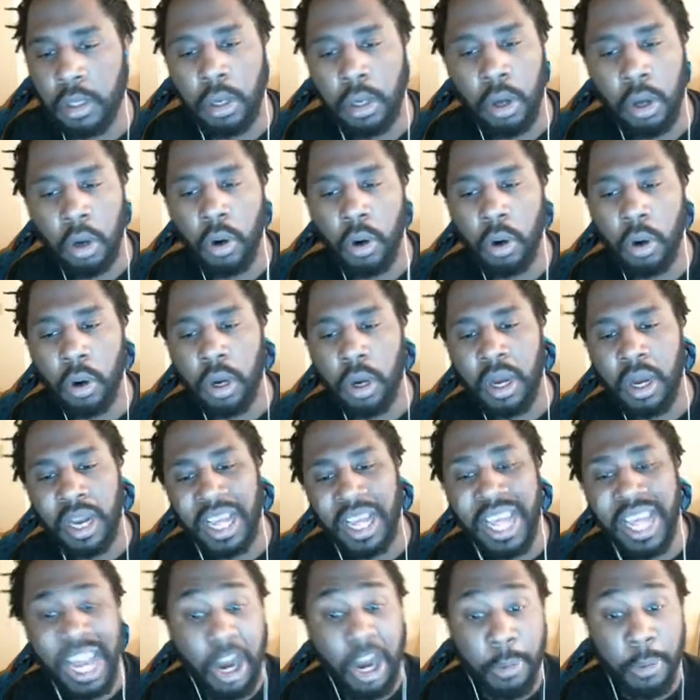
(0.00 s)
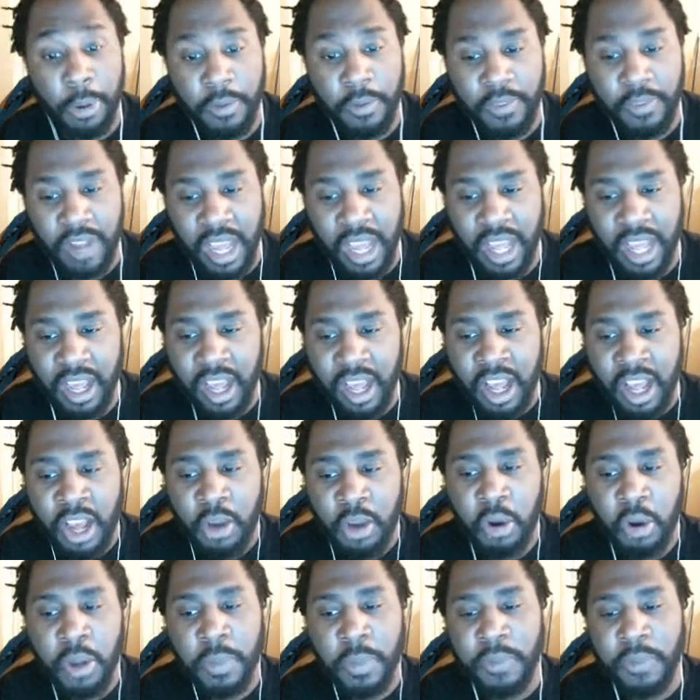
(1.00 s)
Oh, yeah, how much we got?
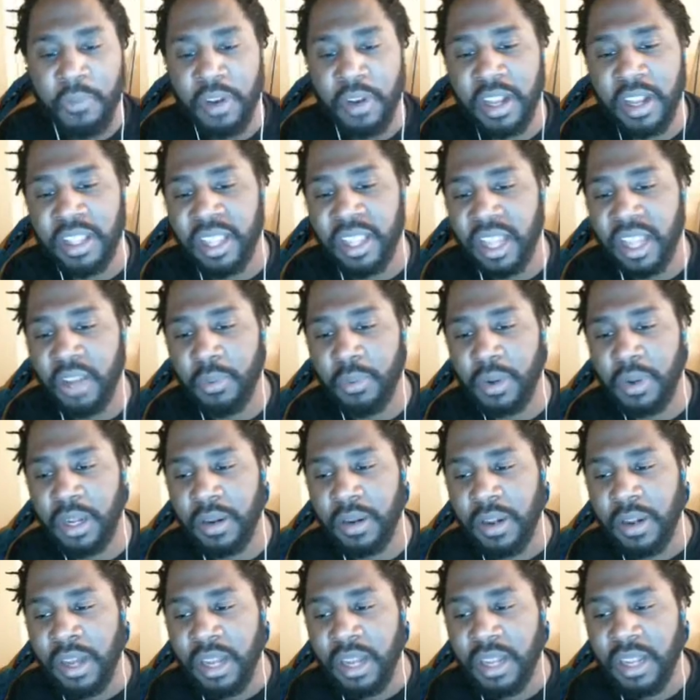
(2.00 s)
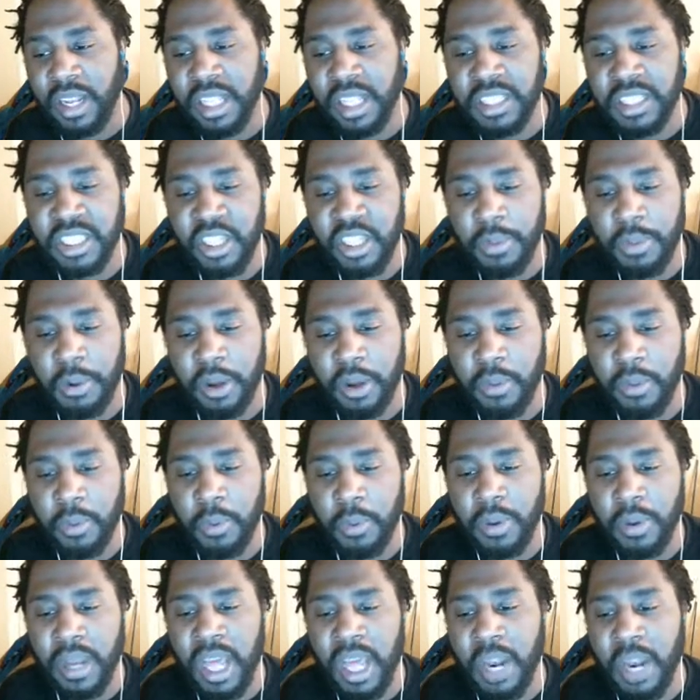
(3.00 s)
According to my friend Sirenwood, the legendary
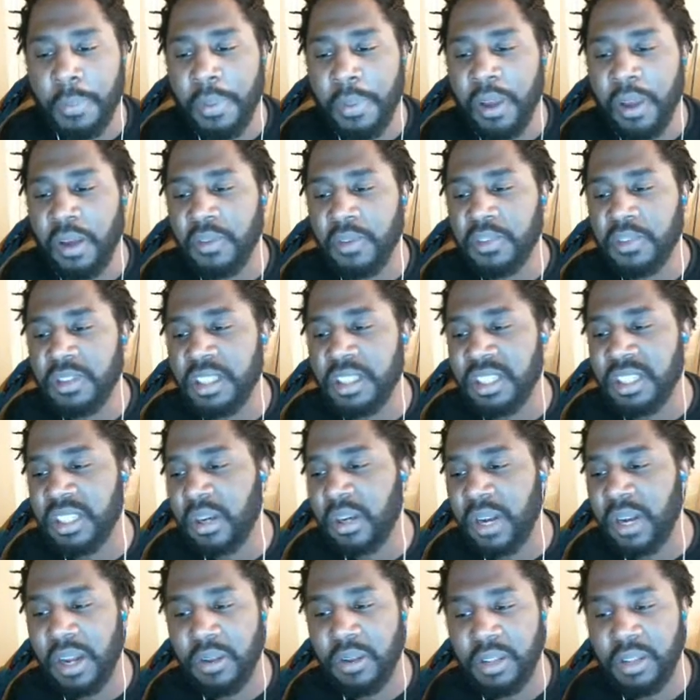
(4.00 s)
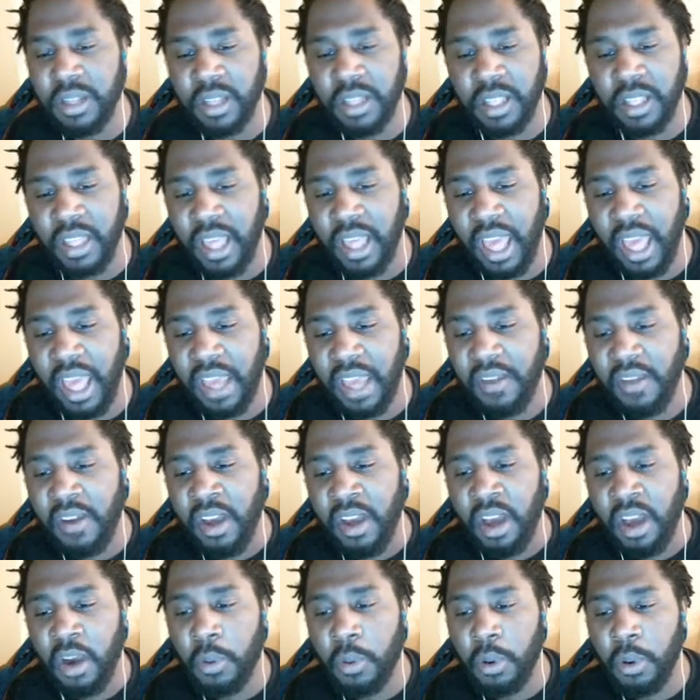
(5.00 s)
Pokemon will not appear if you just go down to the cave
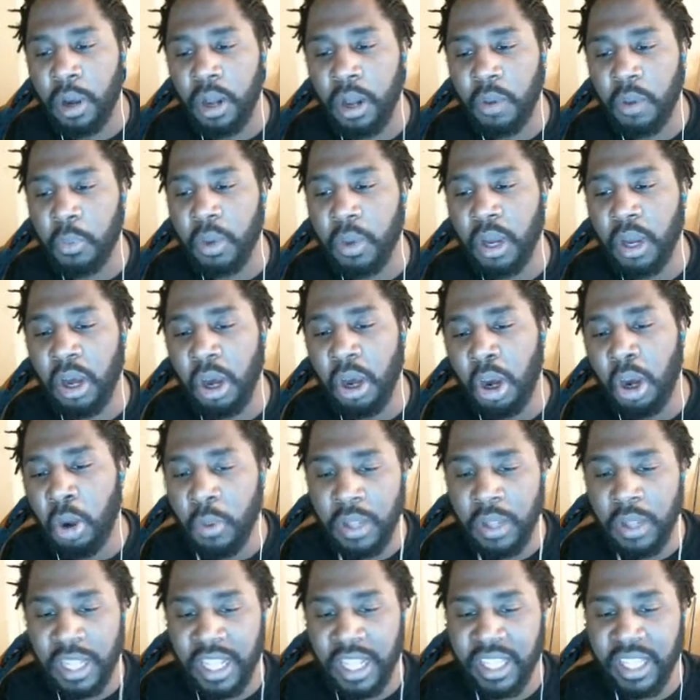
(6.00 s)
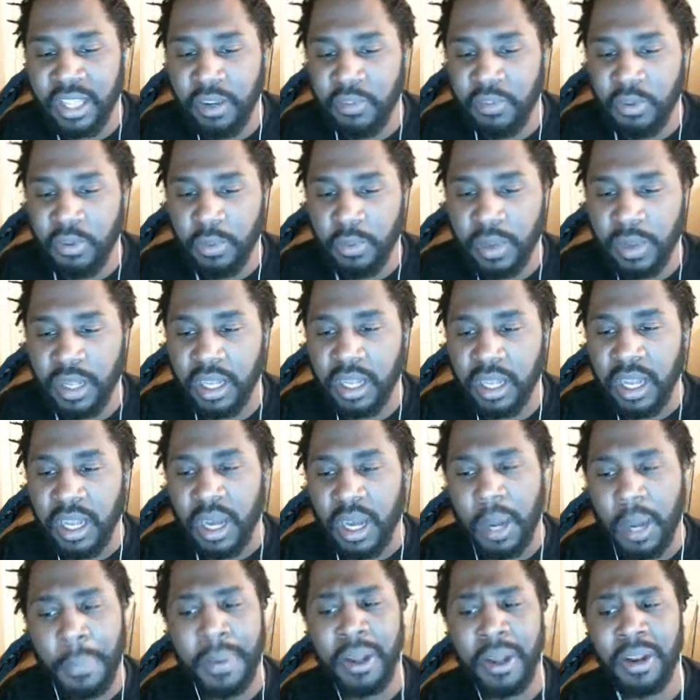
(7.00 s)
where on with only that silver wing.
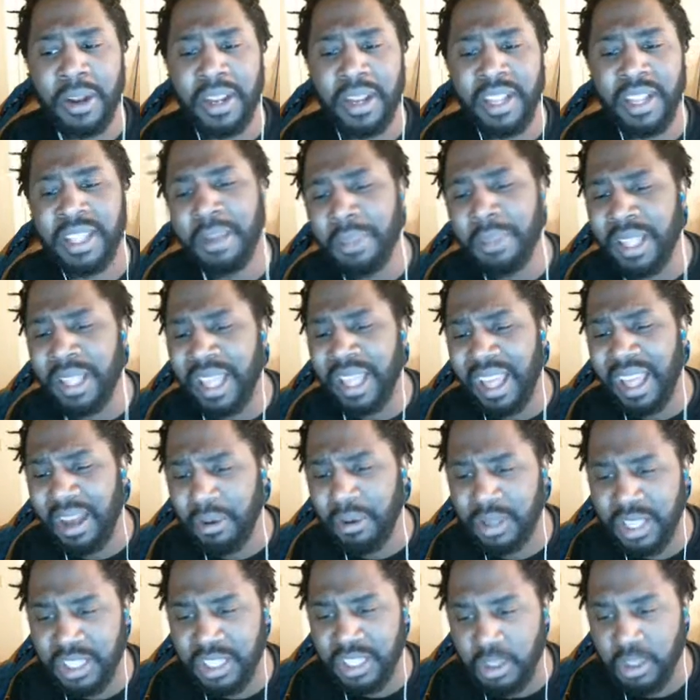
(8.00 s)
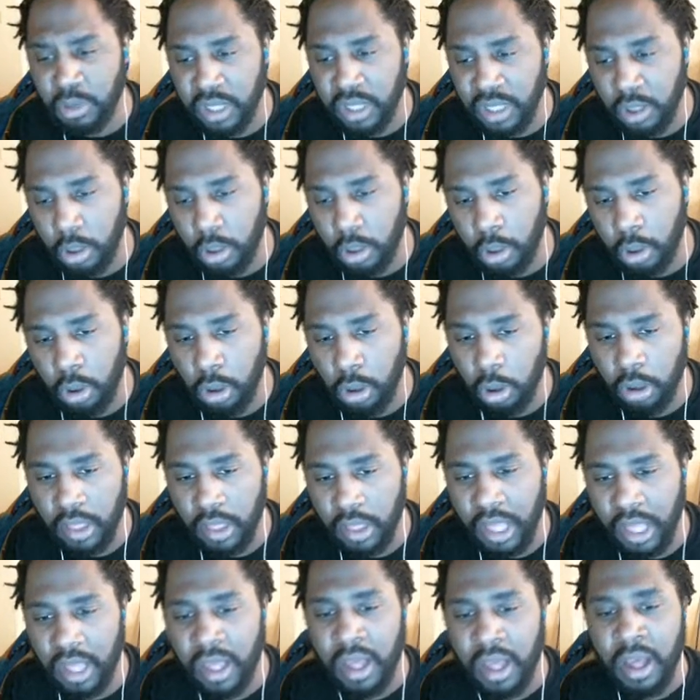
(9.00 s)
Apparently there's something else that you need. Oh,
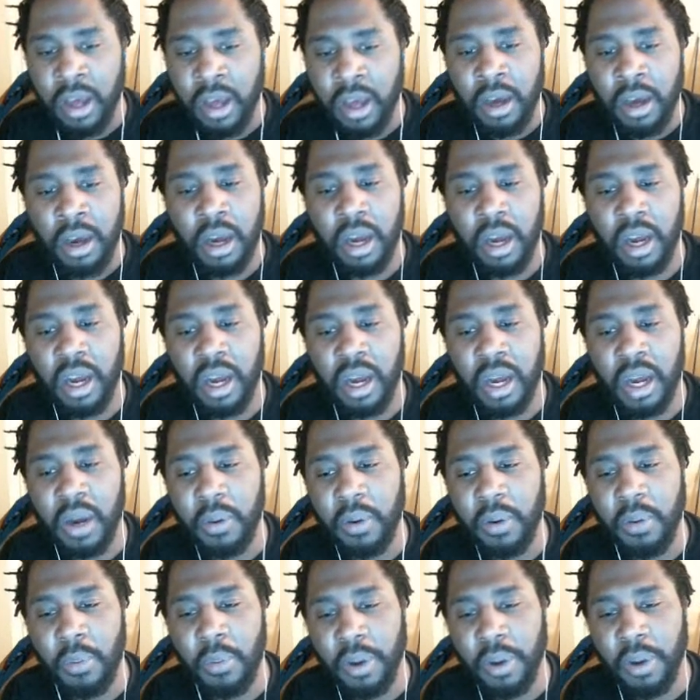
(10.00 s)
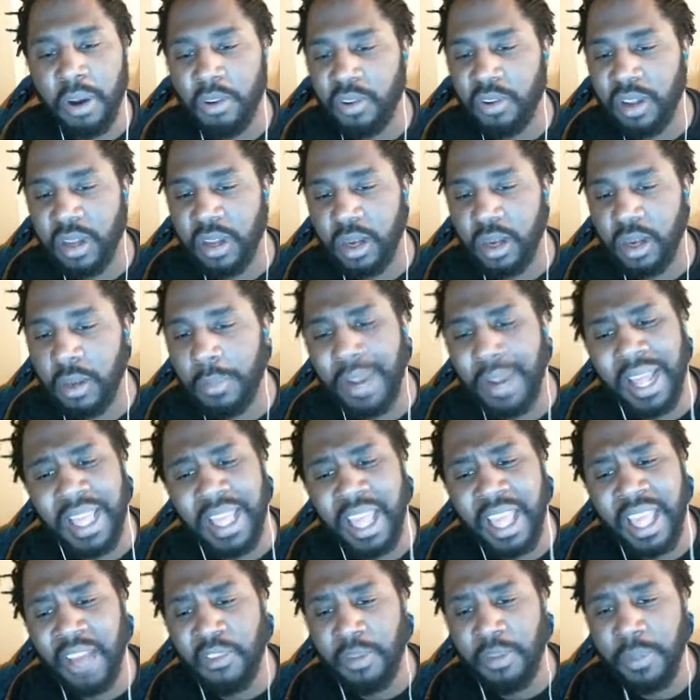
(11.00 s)
that. Huh, I was wondering, huh, but I
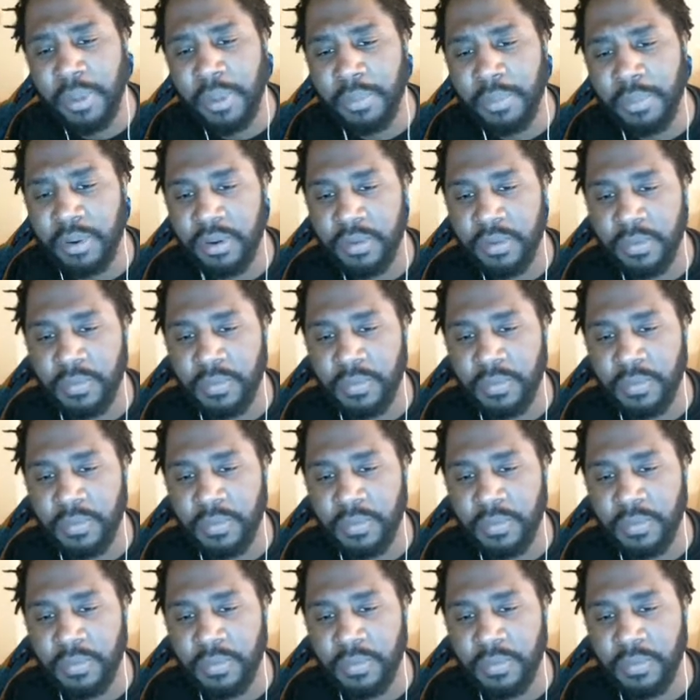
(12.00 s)
can't remember.